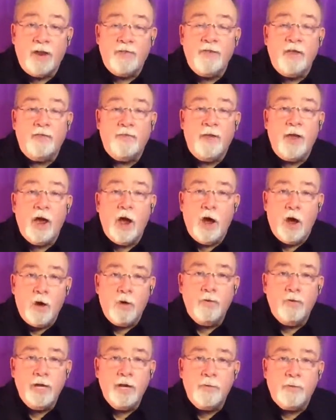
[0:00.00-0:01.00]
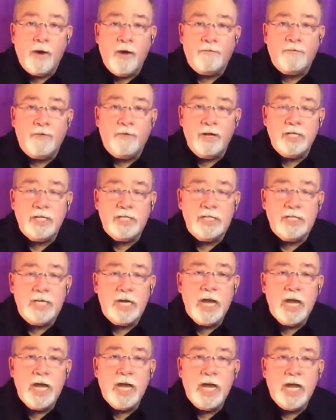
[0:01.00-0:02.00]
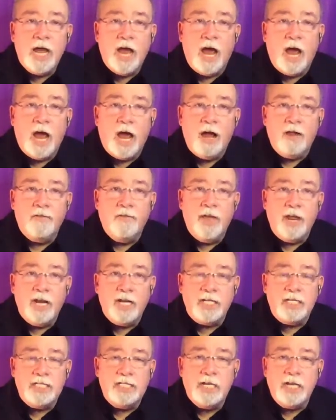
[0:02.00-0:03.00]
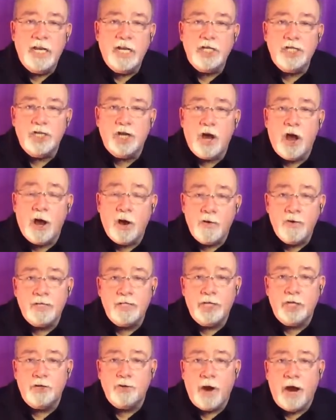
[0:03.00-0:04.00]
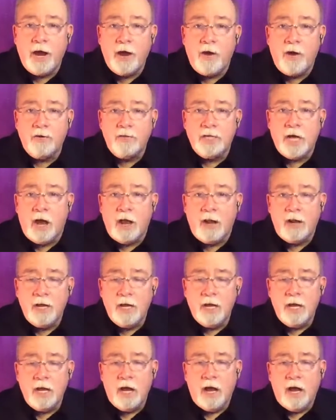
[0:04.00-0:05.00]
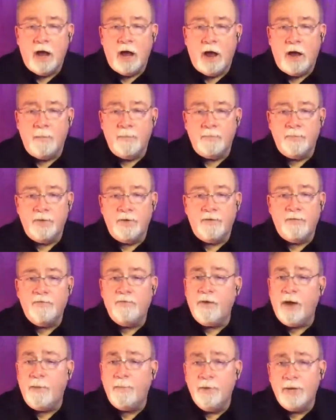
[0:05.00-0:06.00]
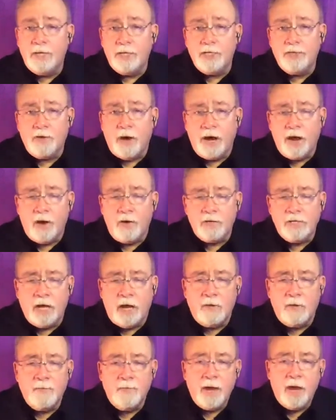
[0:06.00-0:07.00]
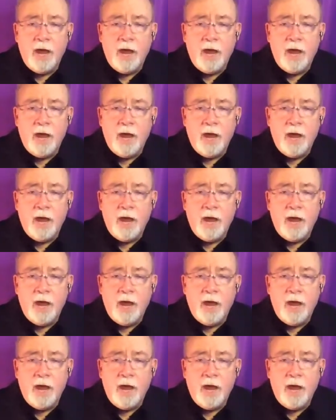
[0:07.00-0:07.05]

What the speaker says: I think the only reference that is still in Chicago is the Drake Hotel, the fabulous Drake Hotel.